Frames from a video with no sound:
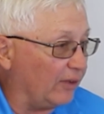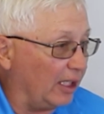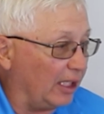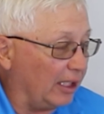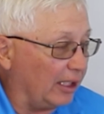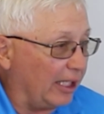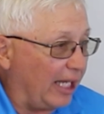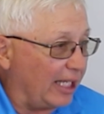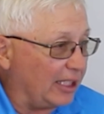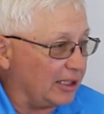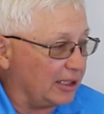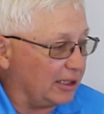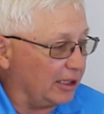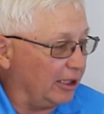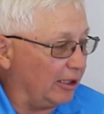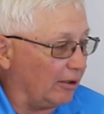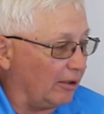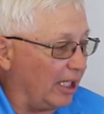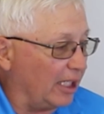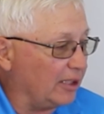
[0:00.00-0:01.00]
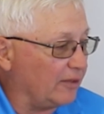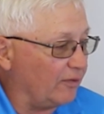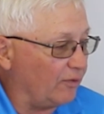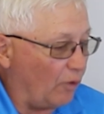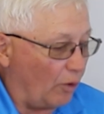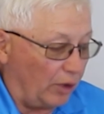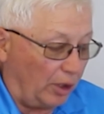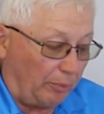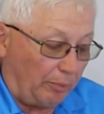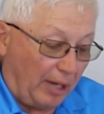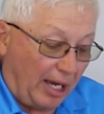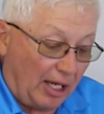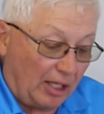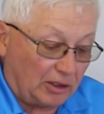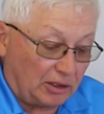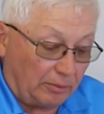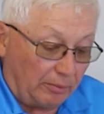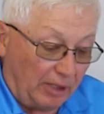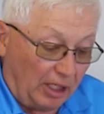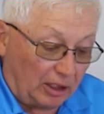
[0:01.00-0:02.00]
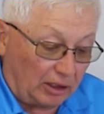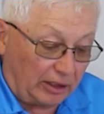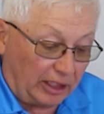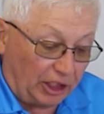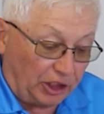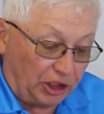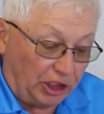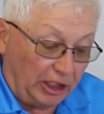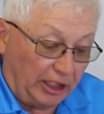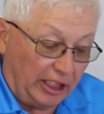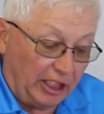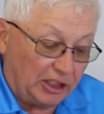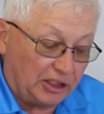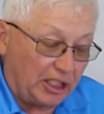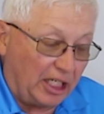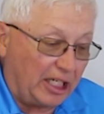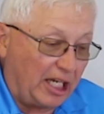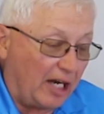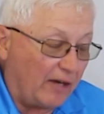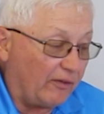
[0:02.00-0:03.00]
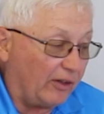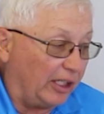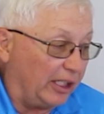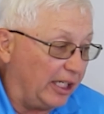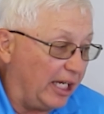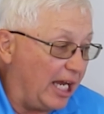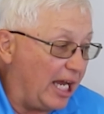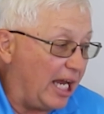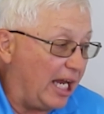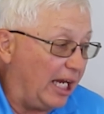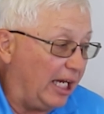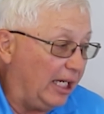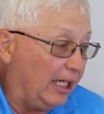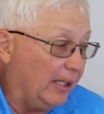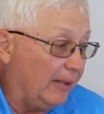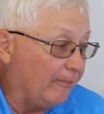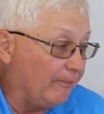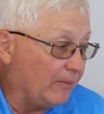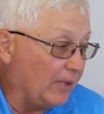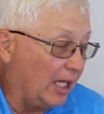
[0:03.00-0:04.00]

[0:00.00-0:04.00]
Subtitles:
that's 40 pounds of milk that she needs every day.